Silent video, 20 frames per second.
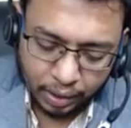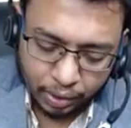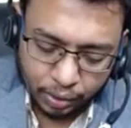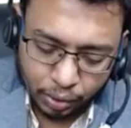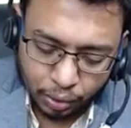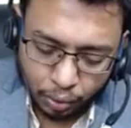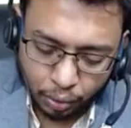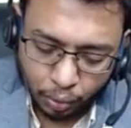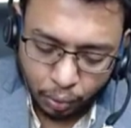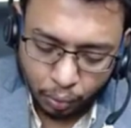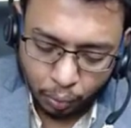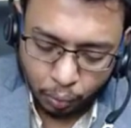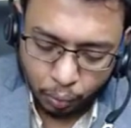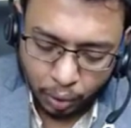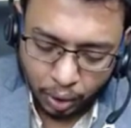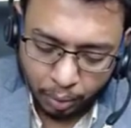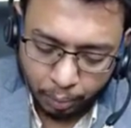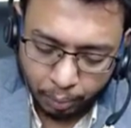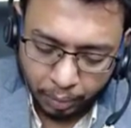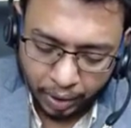So
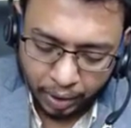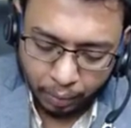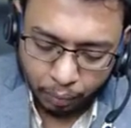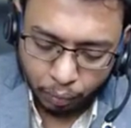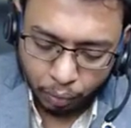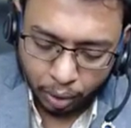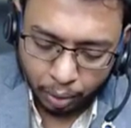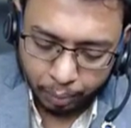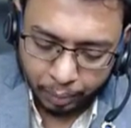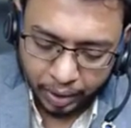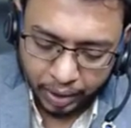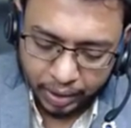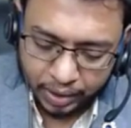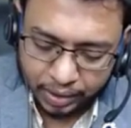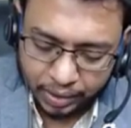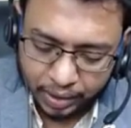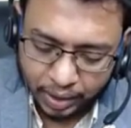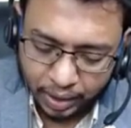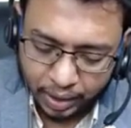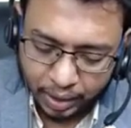1 by 1
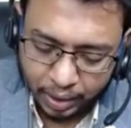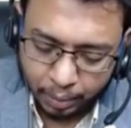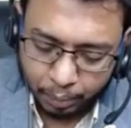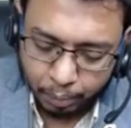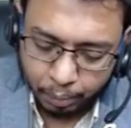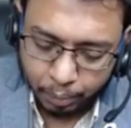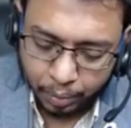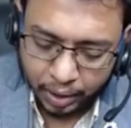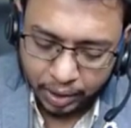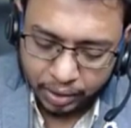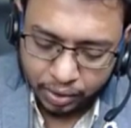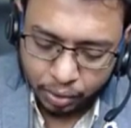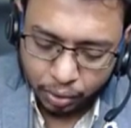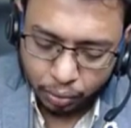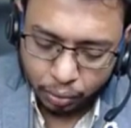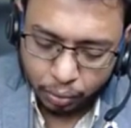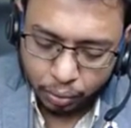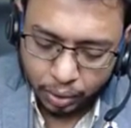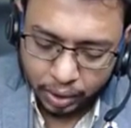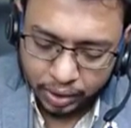minus a plus
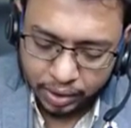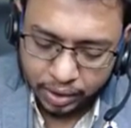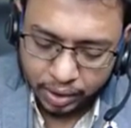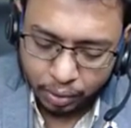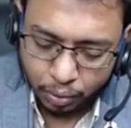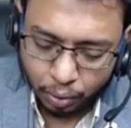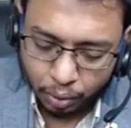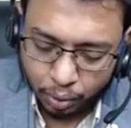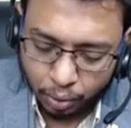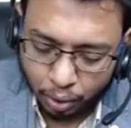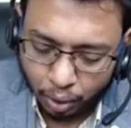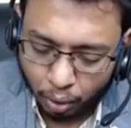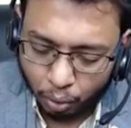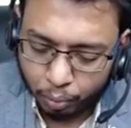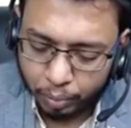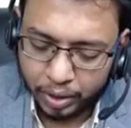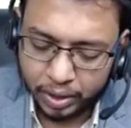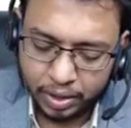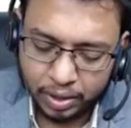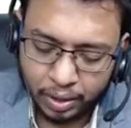2 is equal to how
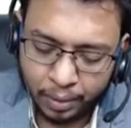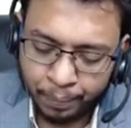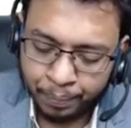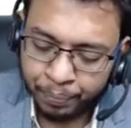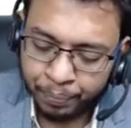much?